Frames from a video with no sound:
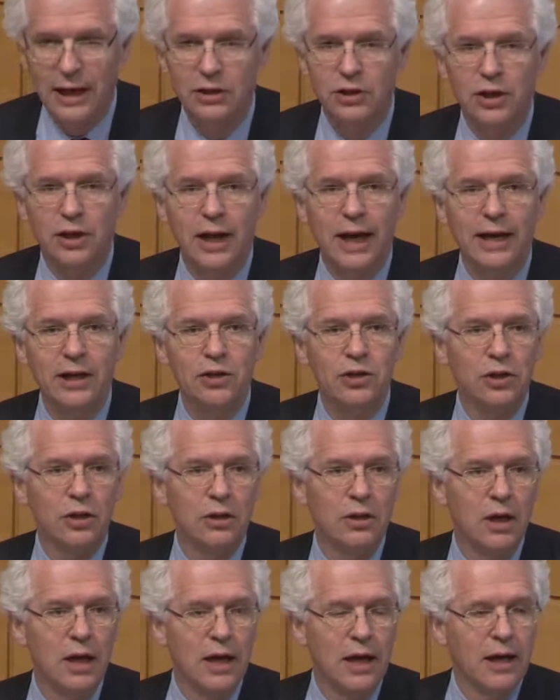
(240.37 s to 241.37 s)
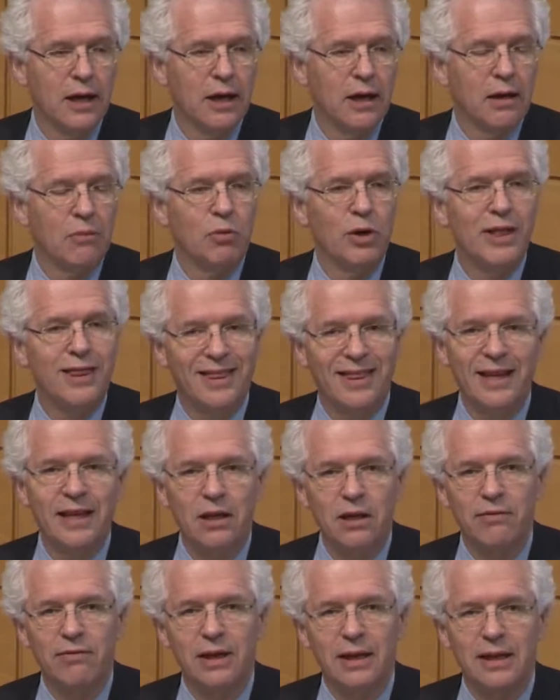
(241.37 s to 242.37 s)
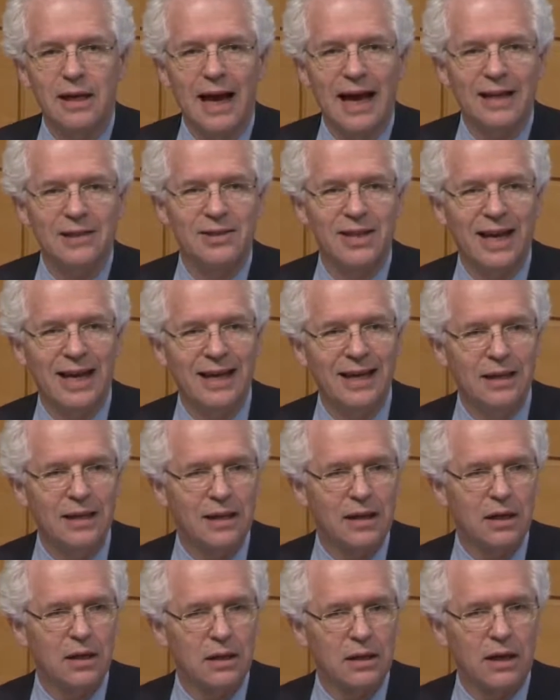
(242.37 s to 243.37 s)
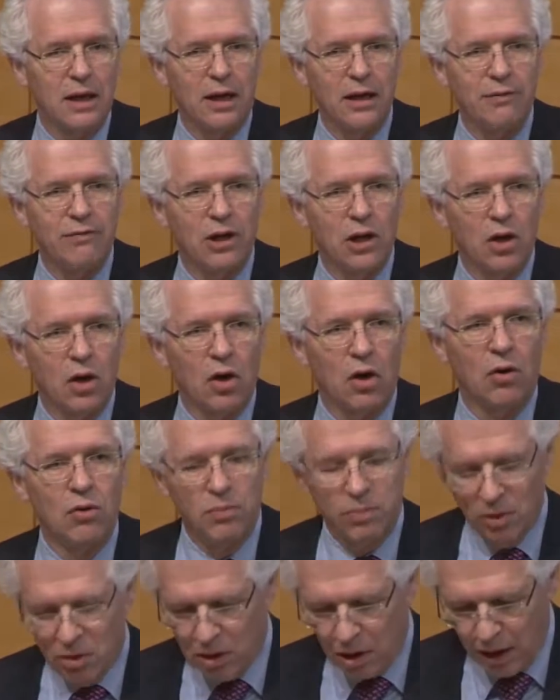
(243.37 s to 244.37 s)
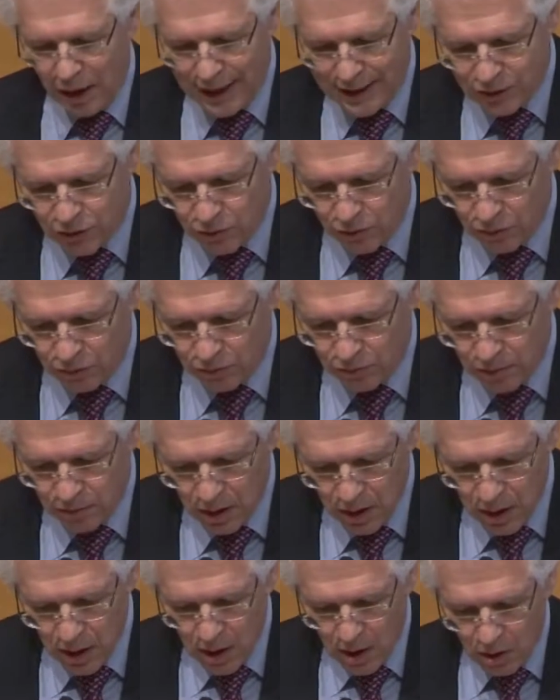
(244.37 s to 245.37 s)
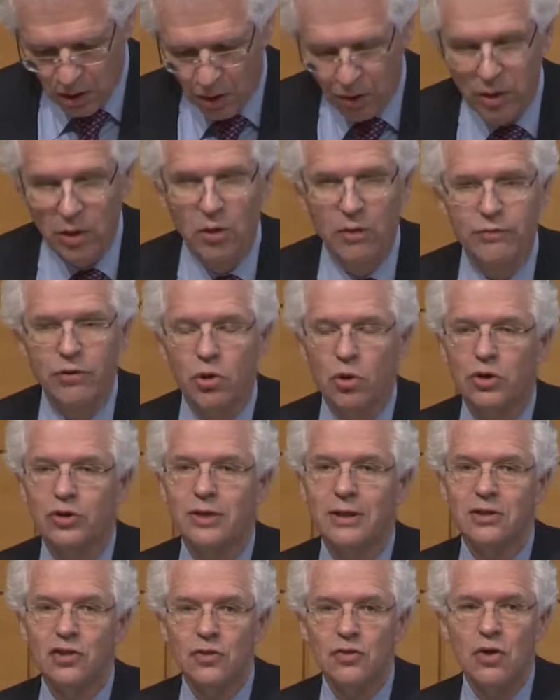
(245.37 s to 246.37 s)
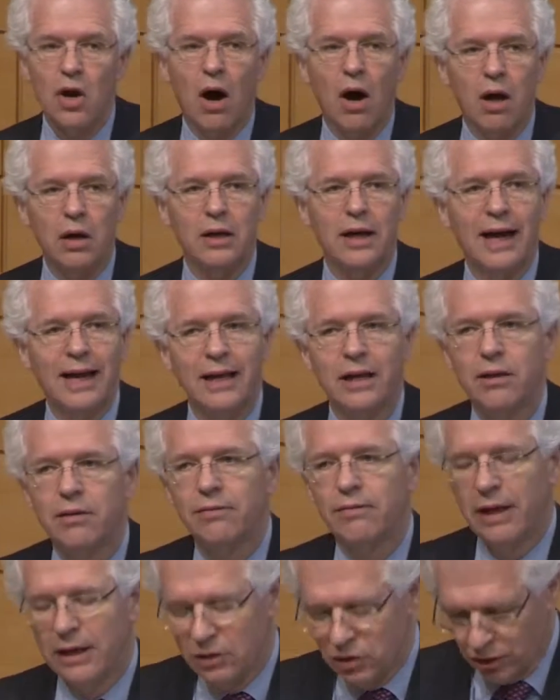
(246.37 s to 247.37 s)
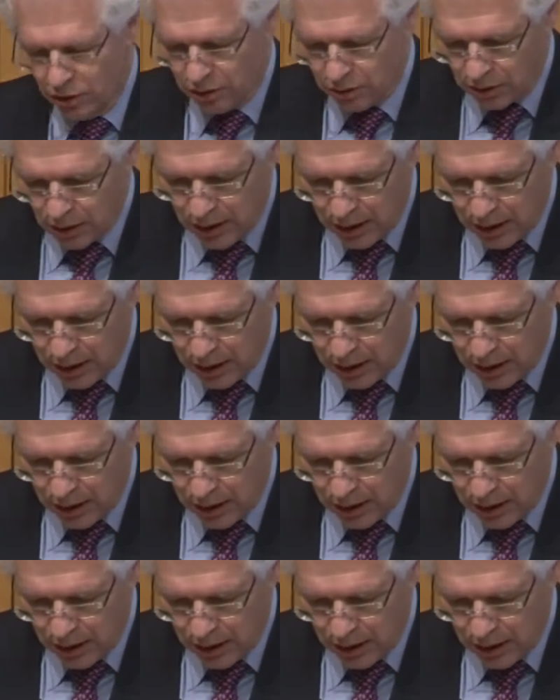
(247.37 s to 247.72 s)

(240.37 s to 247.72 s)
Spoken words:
education. We think of it as a kind of a global classroom, although of course it's not a conventional